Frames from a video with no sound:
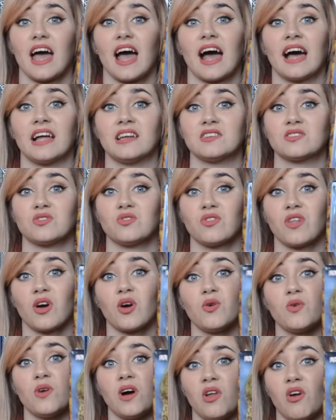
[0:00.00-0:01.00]
And
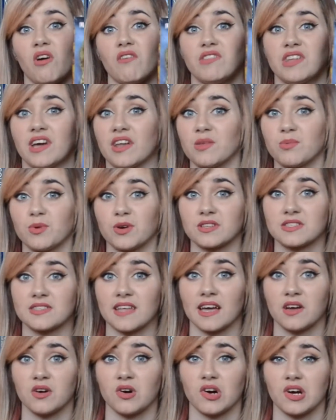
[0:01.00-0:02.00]
although a lot of the other books that
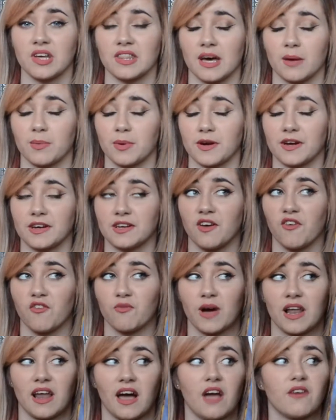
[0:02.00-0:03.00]
I got at that period of
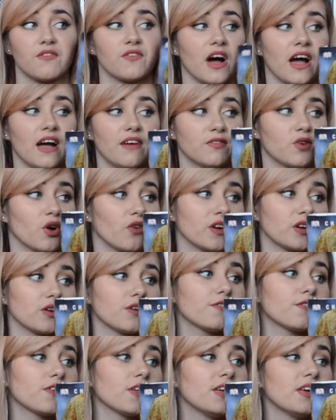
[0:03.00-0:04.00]
my life I have got rid of,